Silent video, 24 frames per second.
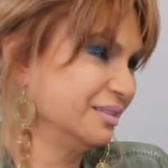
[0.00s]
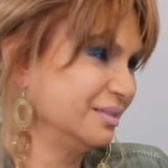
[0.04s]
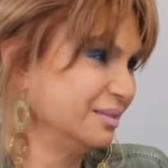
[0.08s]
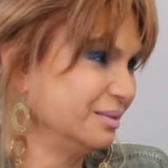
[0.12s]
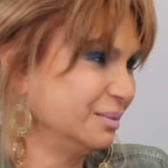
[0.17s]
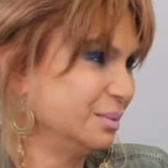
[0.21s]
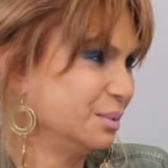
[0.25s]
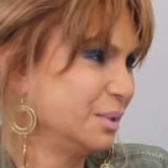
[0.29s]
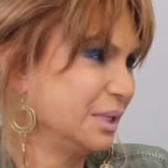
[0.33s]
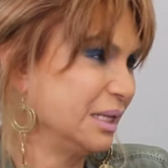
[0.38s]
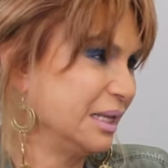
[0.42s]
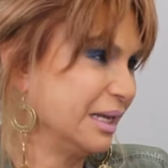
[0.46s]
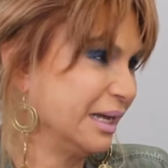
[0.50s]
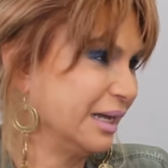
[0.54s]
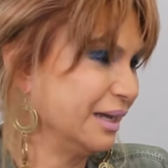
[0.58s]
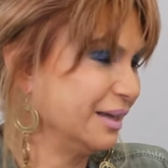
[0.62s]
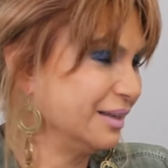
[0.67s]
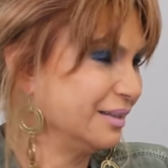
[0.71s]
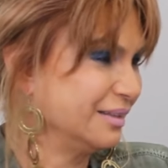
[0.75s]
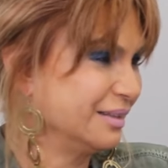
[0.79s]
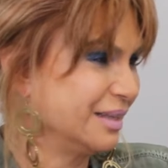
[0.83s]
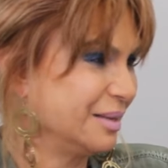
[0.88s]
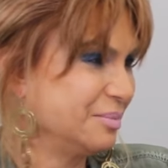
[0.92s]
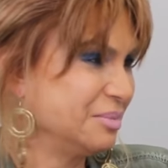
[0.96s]
what the
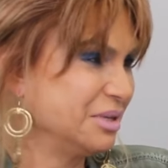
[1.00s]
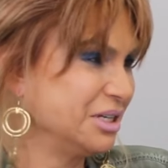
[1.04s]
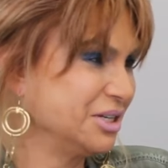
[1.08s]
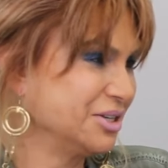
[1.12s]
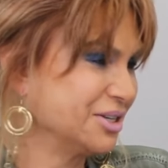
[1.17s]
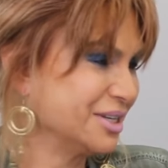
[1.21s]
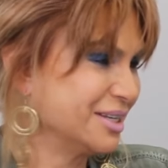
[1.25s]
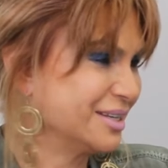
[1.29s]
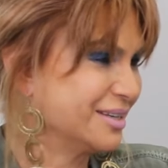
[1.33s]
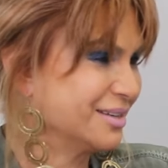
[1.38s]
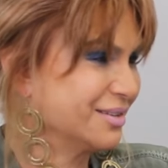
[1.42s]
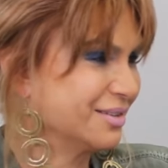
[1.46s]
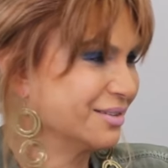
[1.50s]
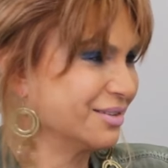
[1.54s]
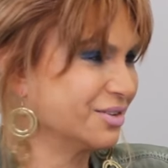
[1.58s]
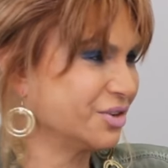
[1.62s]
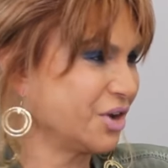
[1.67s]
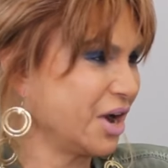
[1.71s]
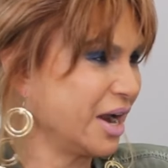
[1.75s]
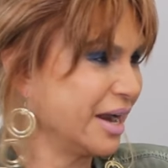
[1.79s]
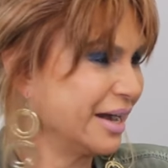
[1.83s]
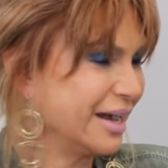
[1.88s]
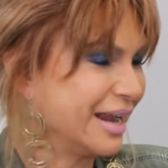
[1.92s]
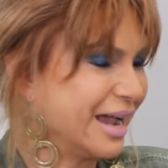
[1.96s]
hell, let me just
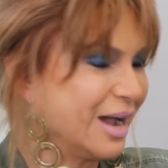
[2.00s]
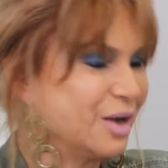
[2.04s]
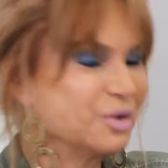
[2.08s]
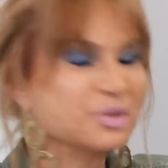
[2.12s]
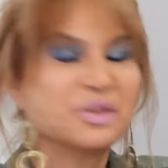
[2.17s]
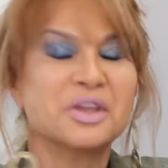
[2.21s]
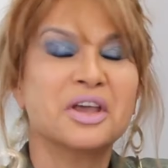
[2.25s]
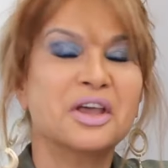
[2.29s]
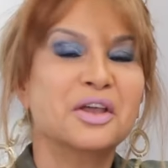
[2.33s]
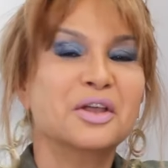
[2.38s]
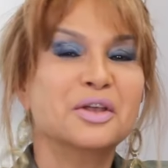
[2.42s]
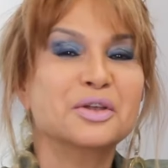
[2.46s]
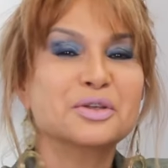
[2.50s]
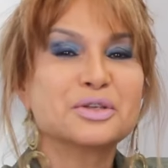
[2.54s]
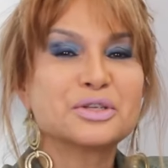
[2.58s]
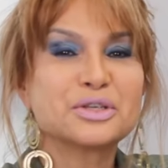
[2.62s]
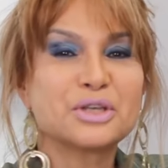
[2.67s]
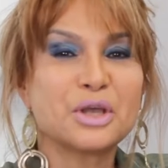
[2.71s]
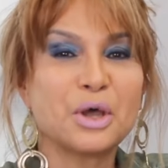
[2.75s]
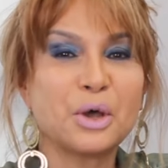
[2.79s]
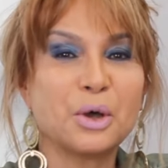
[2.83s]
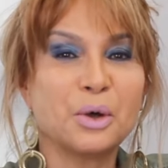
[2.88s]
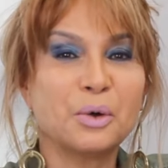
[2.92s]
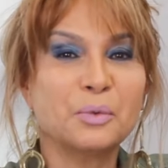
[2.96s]
try it out.
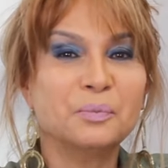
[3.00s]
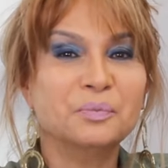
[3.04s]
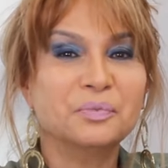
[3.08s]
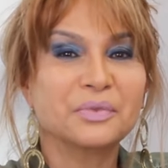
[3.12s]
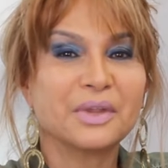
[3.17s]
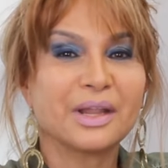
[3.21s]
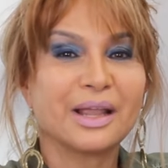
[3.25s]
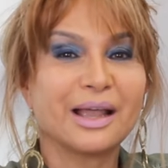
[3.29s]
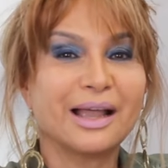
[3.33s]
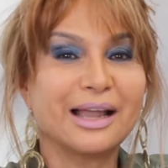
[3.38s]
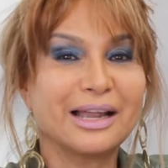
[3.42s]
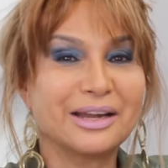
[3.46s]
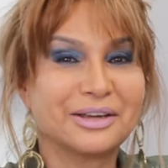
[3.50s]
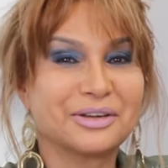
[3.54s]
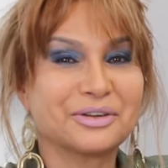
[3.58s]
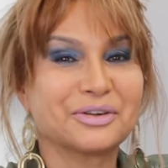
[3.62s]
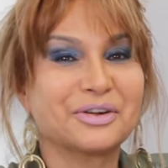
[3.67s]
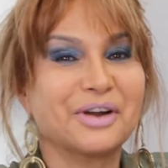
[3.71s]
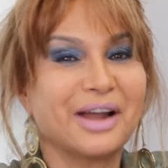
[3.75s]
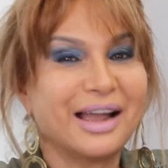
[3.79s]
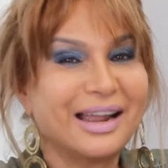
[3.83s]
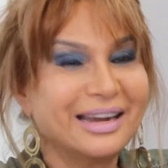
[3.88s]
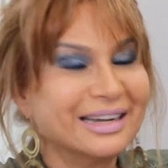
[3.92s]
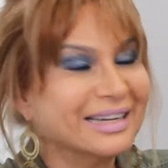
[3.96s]
So I
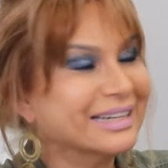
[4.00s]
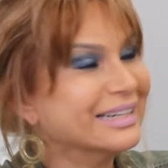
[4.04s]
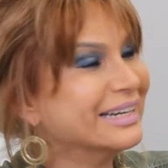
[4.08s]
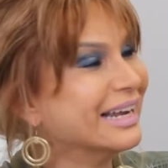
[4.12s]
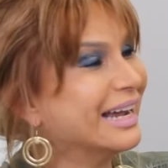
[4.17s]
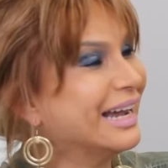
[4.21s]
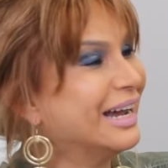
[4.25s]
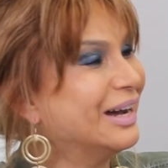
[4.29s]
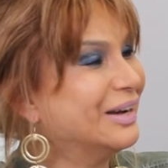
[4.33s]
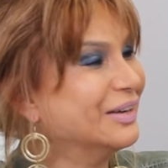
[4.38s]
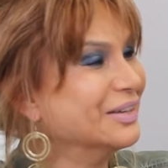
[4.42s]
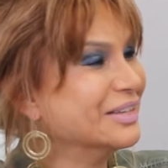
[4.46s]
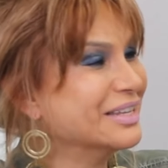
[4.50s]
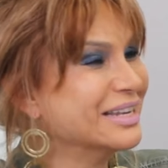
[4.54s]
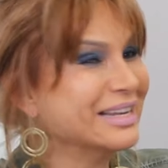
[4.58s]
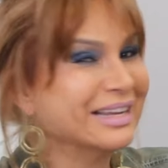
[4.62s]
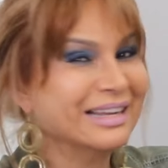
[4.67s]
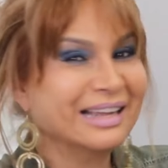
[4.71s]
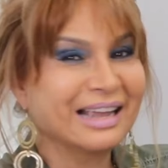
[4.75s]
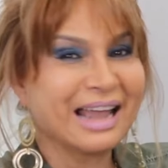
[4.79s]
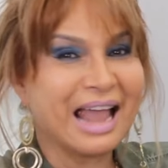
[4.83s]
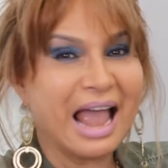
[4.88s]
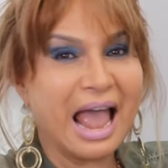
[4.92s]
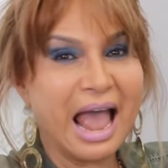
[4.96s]
tried it out,
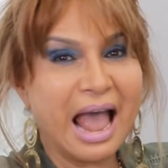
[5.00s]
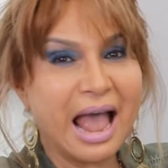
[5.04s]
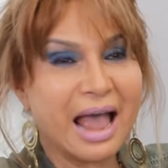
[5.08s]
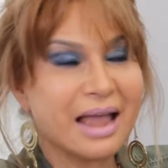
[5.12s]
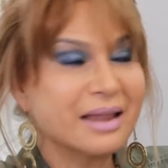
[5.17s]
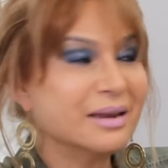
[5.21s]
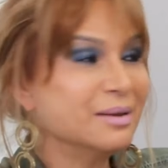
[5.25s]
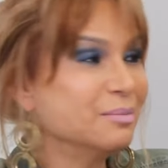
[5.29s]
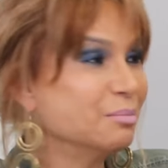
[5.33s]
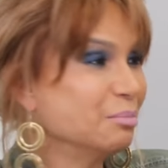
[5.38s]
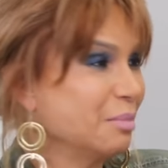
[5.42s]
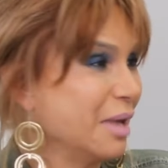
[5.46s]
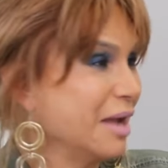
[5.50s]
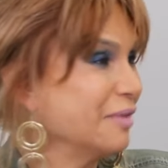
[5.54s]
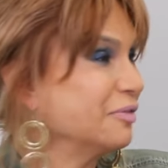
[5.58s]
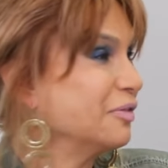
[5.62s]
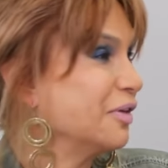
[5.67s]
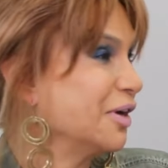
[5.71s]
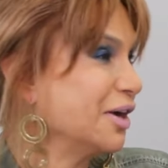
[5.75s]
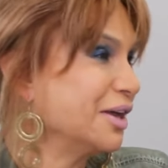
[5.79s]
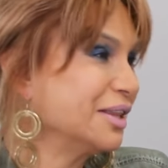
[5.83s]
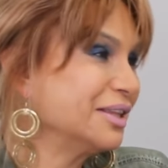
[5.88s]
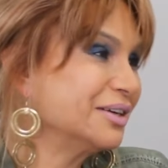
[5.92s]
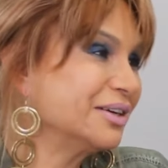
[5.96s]
and my
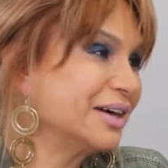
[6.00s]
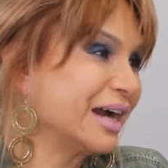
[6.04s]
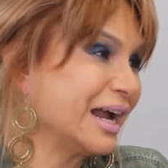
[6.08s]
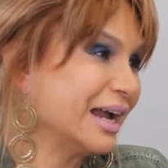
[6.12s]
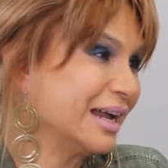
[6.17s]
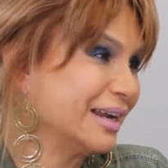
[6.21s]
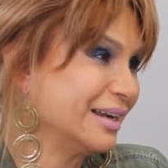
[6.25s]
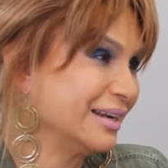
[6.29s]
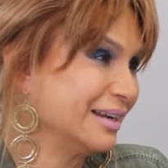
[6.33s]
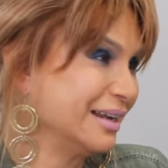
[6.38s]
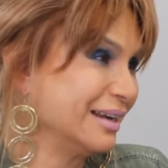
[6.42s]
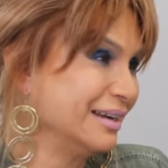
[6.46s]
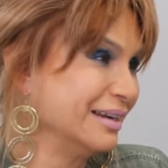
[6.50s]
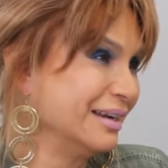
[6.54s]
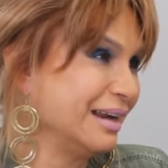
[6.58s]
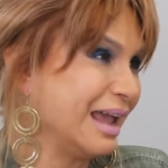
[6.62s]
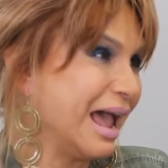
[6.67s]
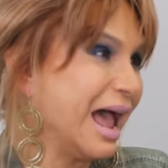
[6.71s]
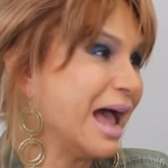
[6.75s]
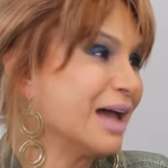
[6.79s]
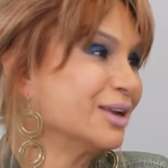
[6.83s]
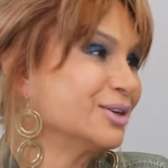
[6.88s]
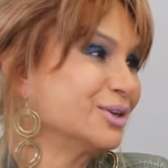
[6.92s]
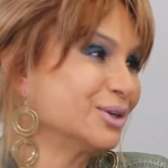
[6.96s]
father had an
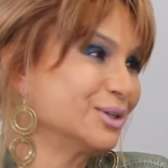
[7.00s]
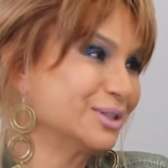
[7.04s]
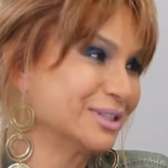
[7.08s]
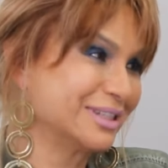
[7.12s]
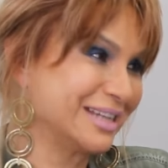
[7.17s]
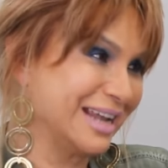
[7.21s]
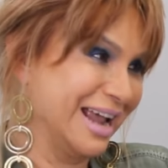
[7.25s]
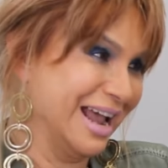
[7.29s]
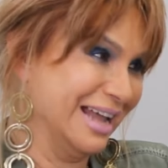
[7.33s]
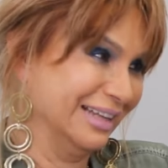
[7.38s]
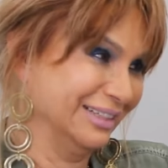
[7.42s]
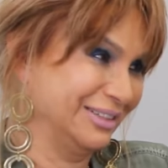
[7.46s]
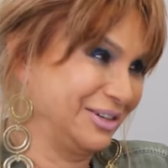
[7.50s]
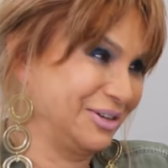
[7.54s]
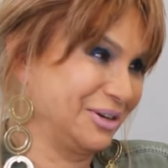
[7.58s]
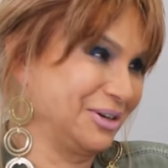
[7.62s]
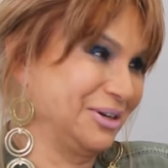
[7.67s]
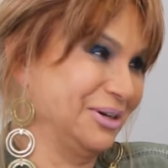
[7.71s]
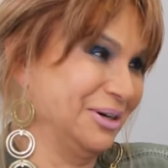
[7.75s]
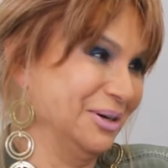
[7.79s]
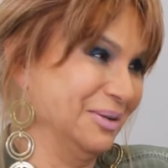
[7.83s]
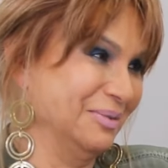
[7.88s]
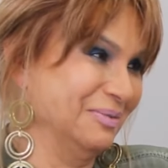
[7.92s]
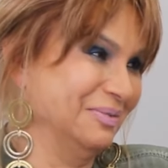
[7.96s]
adult
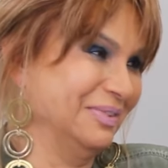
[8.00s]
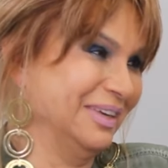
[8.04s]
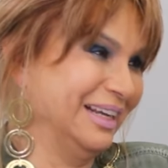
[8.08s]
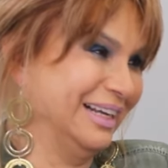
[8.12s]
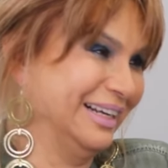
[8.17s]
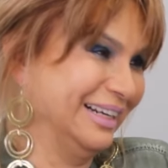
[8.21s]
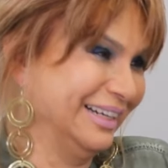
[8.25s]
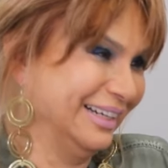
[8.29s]
tantrum.